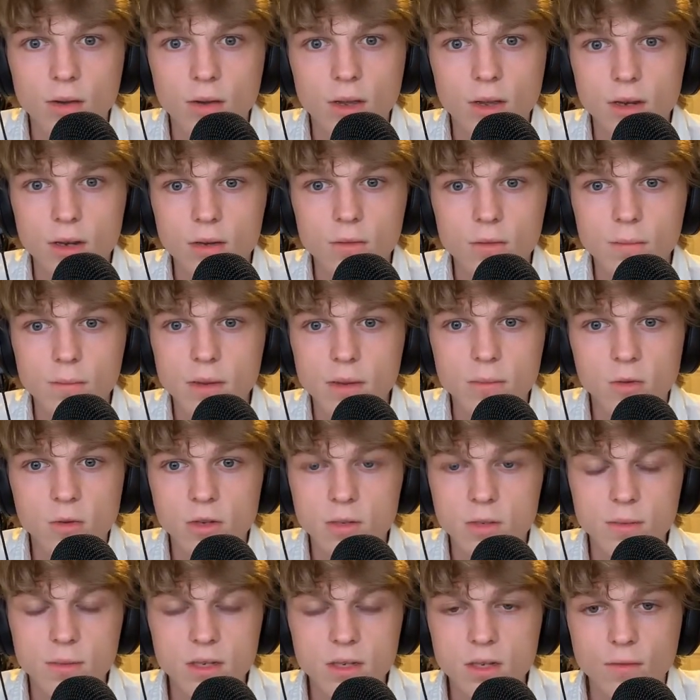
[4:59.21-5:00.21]
Can you be more
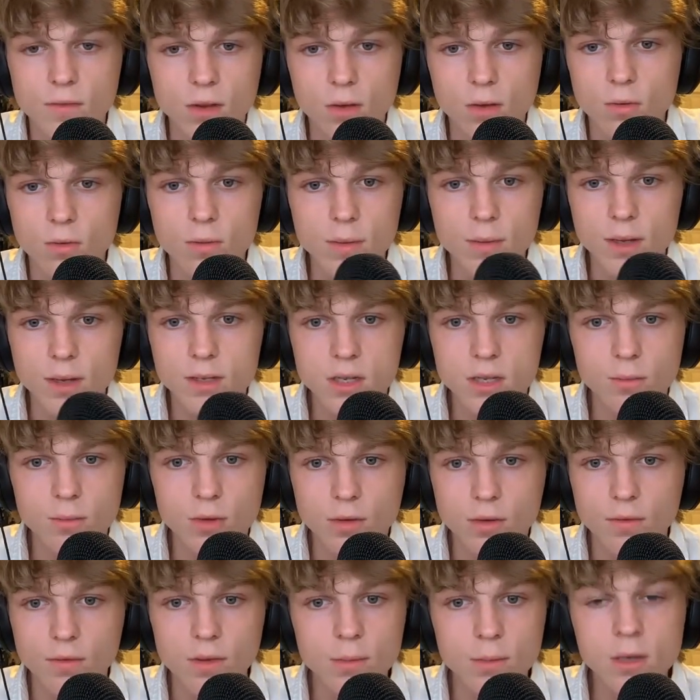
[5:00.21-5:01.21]
specific? What makes
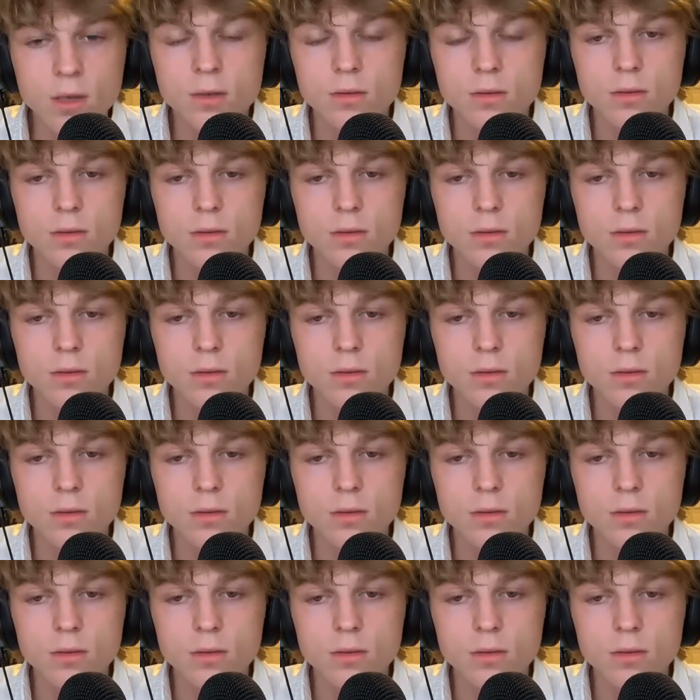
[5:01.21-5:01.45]
someone a female?